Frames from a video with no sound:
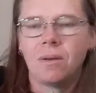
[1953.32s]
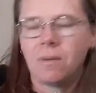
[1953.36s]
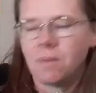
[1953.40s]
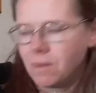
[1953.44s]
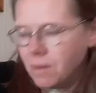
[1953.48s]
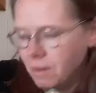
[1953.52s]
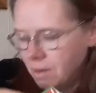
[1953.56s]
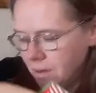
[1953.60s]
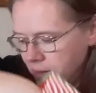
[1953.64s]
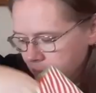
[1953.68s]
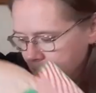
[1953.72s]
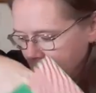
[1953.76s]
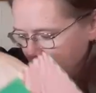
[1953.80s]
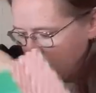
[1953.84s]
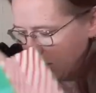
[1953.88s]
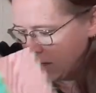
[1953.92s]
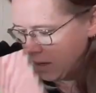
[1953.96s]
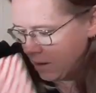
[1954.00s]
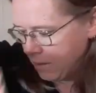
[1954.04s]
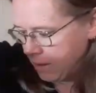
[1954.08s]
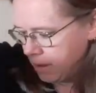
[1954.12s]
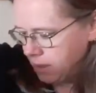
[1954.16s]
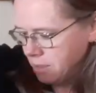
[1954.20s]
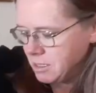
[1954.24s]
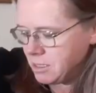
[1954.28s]
What am I
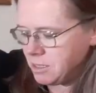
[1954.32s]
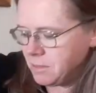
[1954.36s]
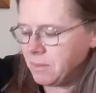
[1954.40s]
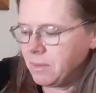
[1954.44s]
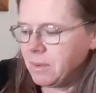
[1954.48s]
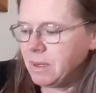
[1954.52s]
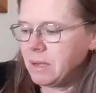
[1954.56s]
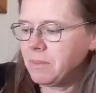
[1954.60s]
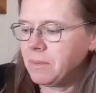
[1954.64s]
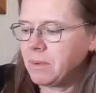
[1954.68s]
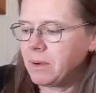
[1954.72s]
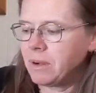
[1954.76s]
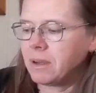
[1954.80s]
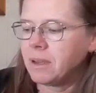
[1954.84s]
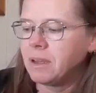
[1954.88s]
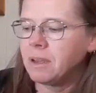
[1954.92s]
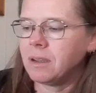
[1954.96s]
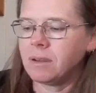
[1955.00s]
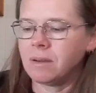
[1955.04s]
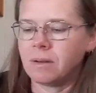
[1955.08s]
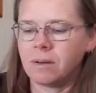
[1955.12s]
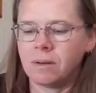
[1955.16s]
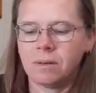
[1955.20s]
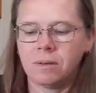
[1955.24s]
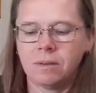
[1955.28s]
going to be
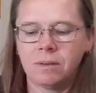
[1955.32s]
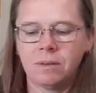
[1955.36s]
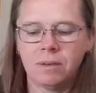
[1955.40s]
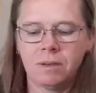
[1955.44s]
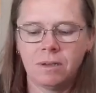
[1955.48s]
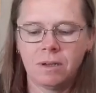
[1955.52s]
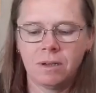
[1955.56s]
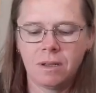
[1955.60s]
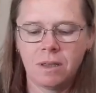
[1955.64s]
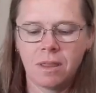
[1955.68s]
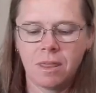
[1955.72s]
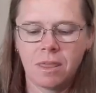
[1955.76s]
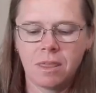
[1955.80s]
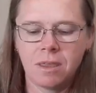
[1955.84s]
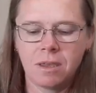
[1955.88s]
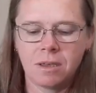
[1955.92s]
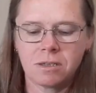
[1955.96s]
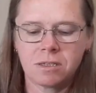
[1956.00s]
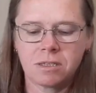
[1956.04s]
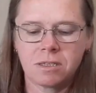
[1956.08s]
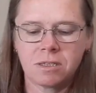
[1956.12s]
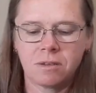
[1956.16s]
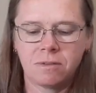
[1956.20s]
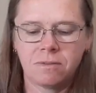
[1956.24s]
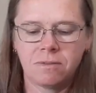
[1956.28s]
working on
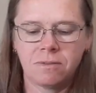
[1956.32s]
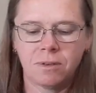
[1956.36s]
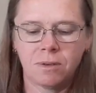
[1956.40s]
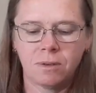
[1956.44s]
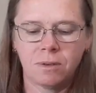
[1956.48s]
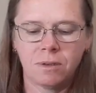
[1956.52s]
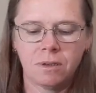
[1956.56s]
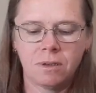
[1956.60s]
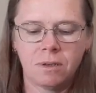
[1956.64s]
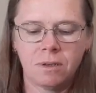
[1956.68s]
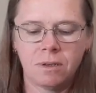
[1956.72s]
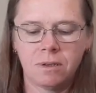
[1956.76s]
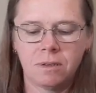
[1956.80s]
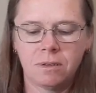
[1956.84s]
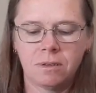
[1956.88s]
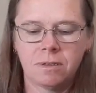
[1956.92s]
this fortnight?